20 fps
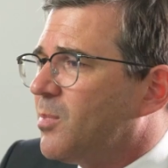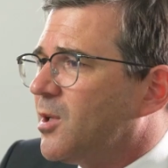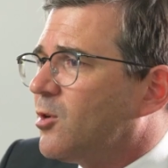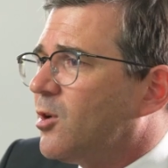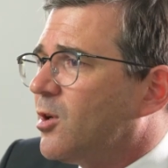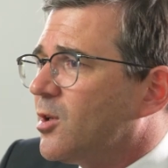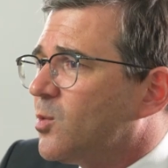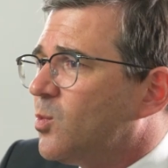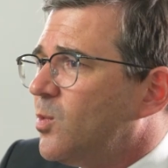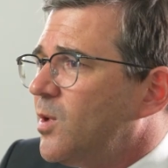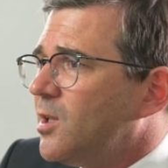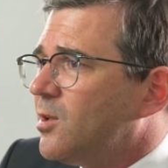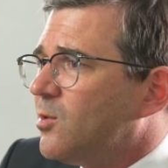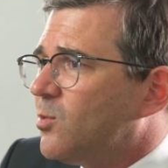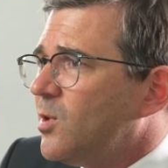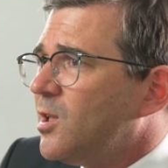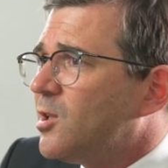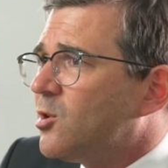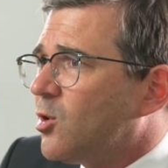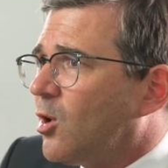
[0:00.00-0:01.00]
because we
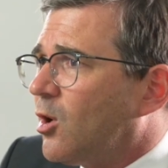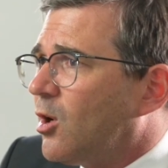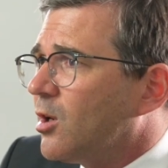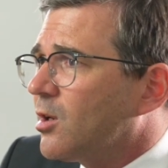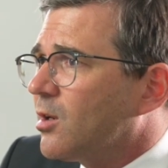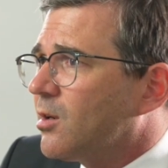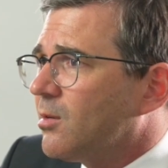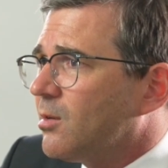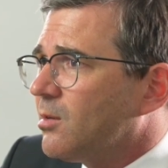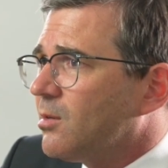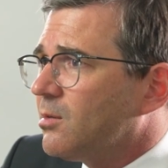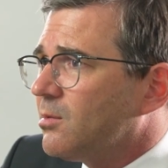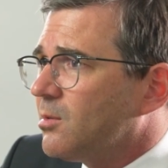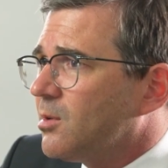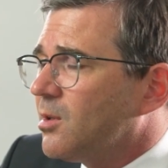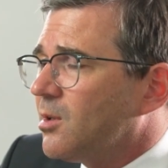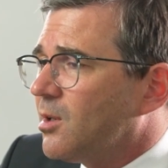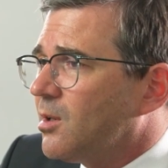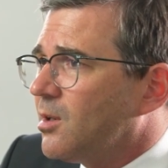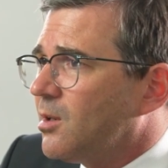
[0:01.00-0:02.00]
talk
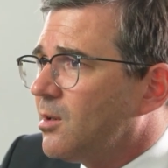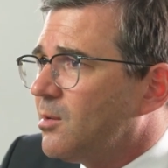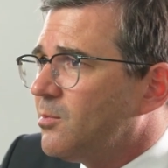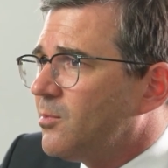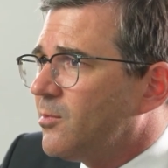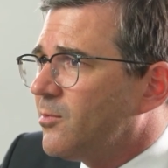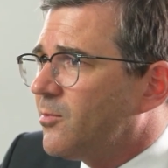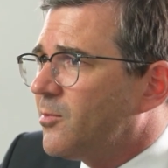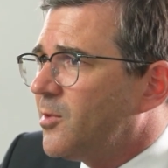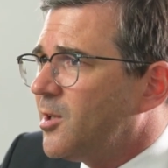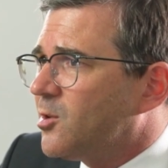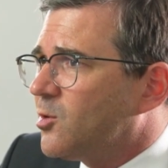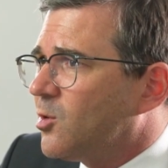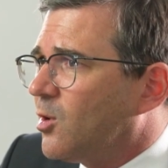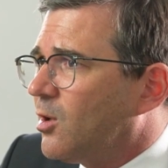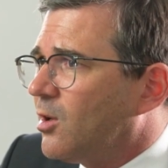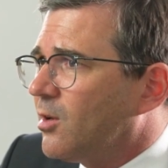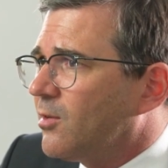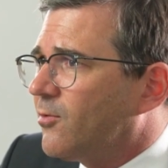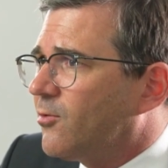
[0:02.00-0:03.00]

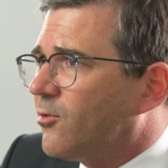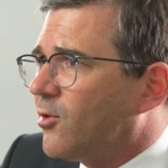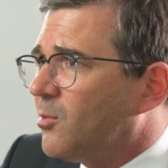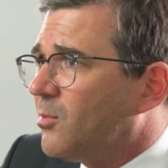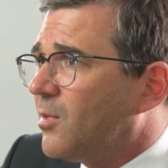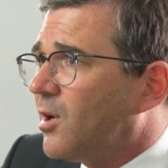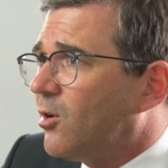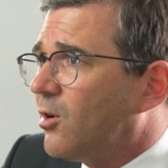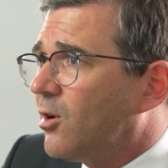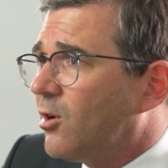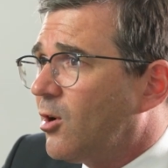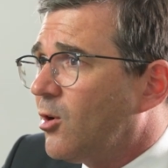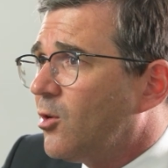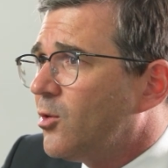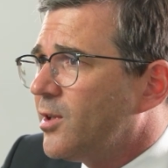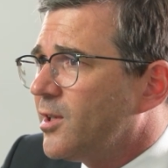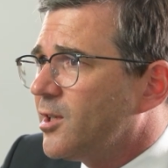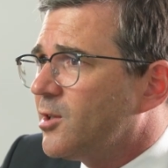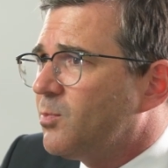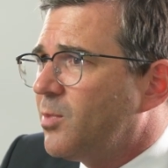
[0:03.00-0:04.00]
from our
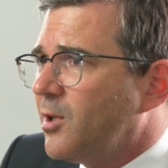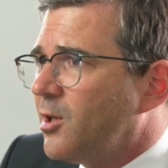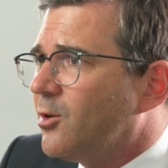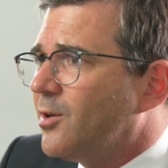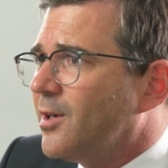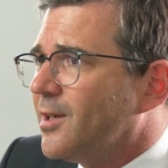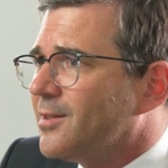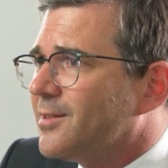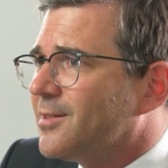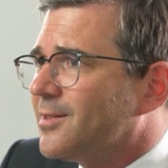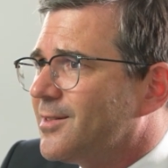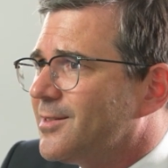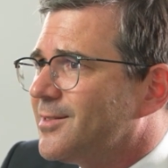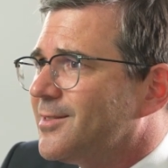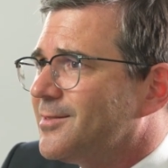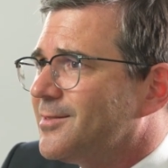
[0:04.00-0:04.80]
own experience.